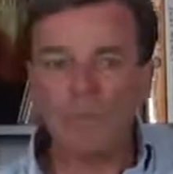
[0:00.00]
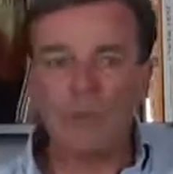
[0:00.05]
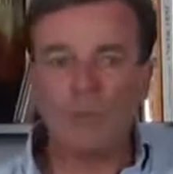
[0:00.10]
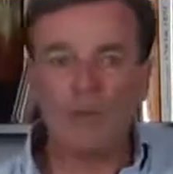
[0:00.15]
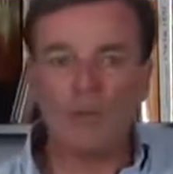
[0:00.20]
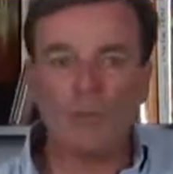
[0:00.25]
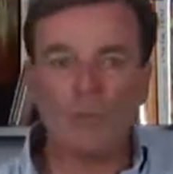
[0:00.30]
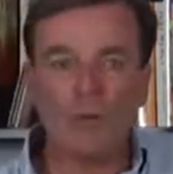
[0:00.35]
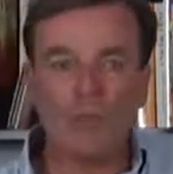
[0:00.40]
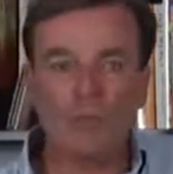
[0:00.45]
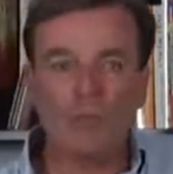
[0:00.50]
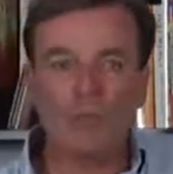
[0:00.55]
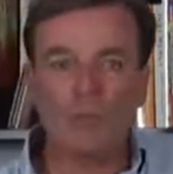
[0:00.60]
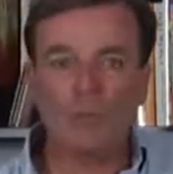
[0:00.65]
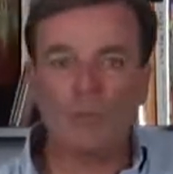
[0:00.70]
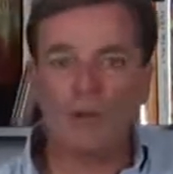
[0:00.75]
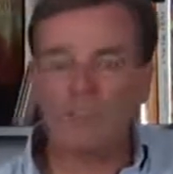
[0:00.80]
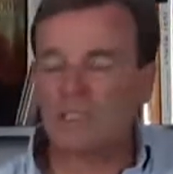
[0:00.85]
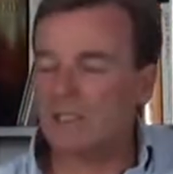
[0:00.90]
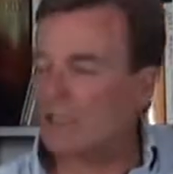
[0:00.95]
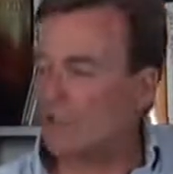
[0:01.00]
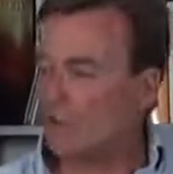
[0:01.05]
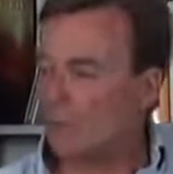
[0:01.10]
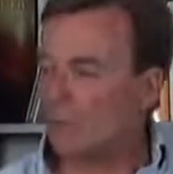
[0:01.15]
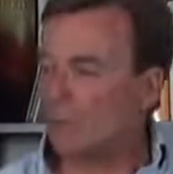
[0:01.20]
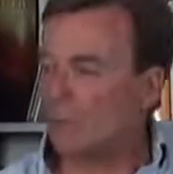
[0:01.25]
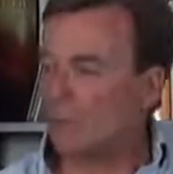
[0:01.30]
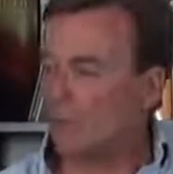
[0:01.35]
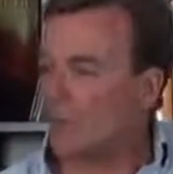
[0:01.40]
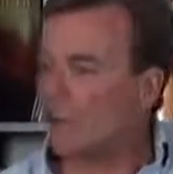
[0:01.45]
And when rest the,
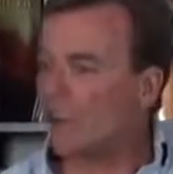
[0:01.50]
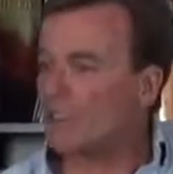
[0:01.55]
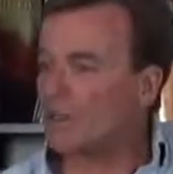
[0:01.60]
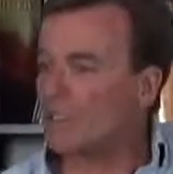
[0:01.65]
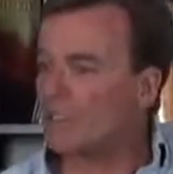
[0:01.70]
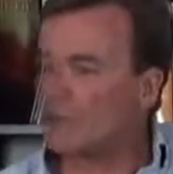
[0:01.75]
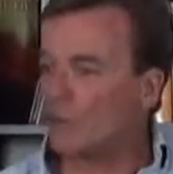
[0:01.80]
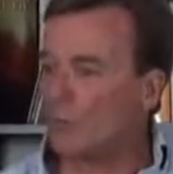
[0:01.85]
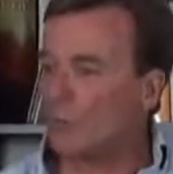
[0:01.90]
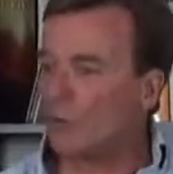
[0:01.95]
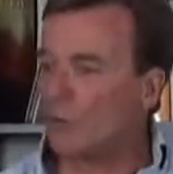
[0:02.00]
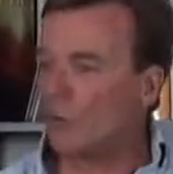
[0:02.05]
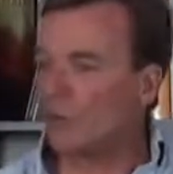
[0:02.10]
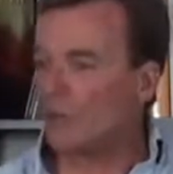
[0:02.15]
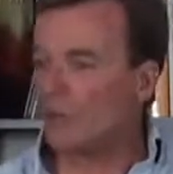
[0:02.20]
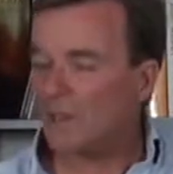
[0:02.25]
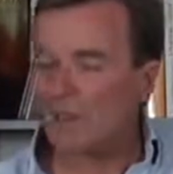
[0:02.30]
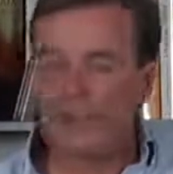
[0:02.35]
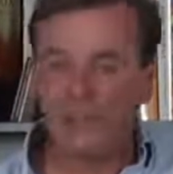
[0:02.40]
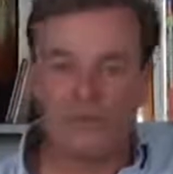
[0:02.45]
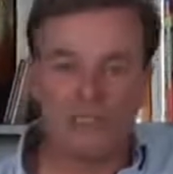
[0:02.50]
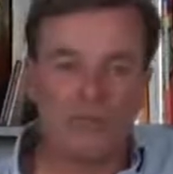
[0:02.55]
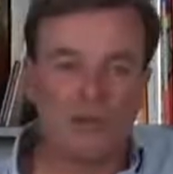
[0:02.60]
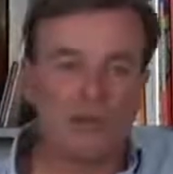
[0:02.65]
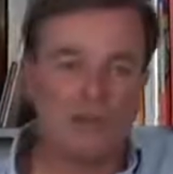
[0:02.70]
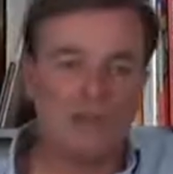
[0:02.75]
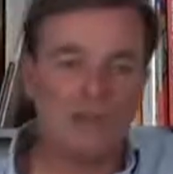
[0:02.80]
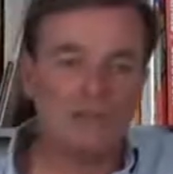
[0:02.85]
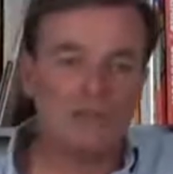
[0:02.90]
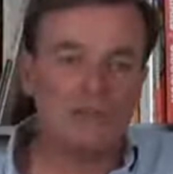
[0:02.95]
where the rest of the world and the other
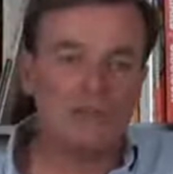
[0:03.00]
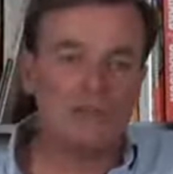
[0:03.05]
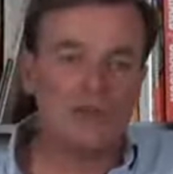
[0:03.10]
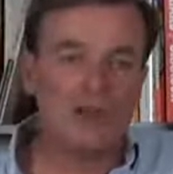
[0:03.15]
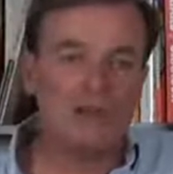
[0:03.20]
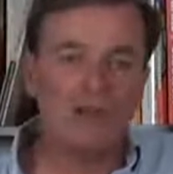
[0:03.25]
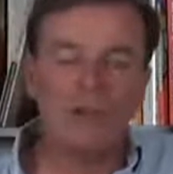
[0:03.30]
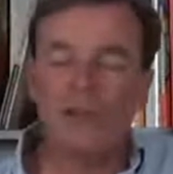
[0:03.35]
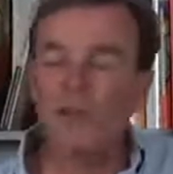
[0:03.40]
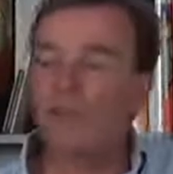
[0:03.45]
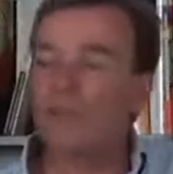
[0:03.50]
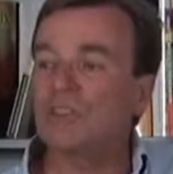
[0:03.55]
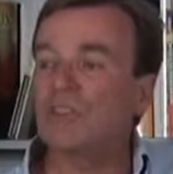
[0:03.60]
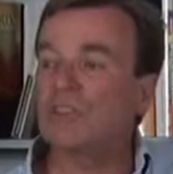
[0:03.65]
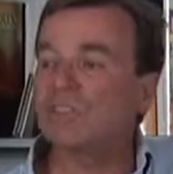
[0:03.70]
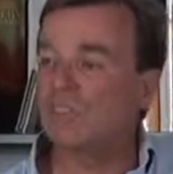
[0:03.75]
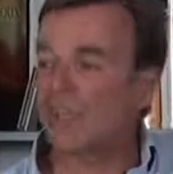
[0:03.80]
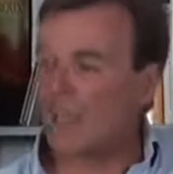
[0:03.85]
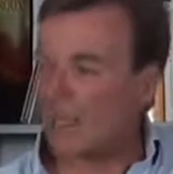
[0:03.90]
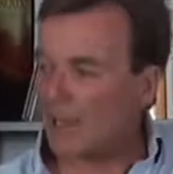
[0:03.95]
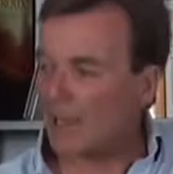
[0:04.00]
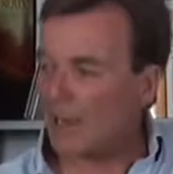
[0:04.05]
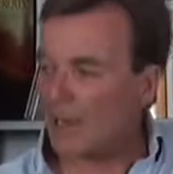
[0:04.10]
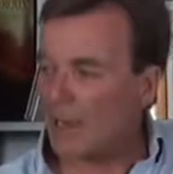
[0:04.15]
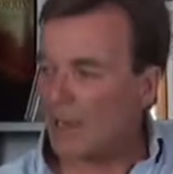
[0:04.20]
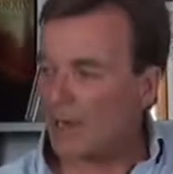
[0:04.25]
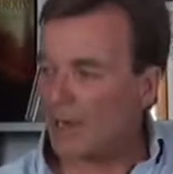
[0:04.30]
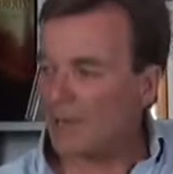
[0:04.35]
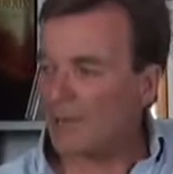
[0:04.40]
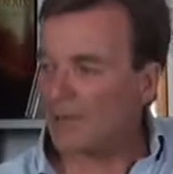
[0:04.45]
telcos in Australia were just thinking
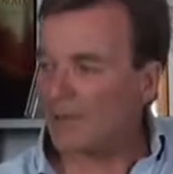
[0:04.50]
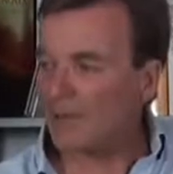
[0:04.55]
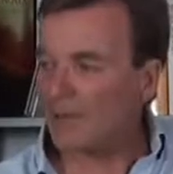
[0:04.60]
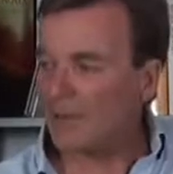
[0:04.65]
about it.